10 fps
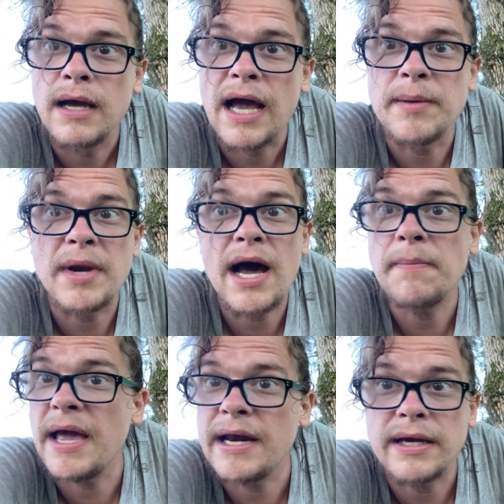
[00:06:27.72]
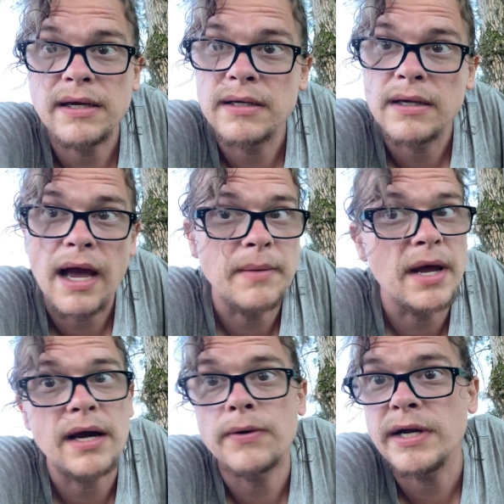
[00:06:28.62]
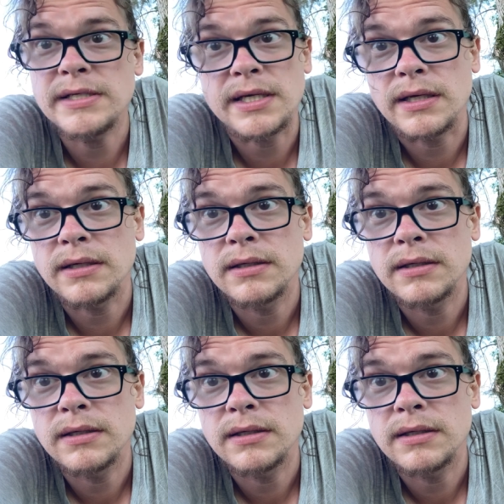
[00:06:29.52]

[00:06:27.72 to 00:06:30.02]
I am not manic. I am not crazy.